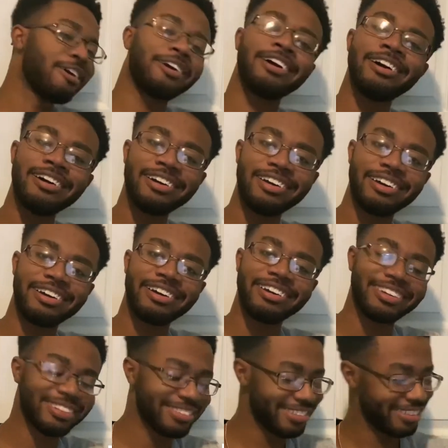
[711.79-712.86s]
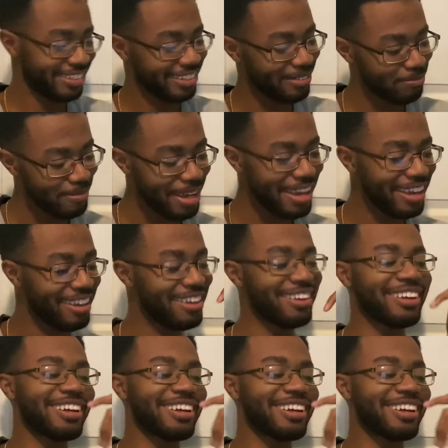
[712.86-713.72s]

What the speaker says: huh? Man.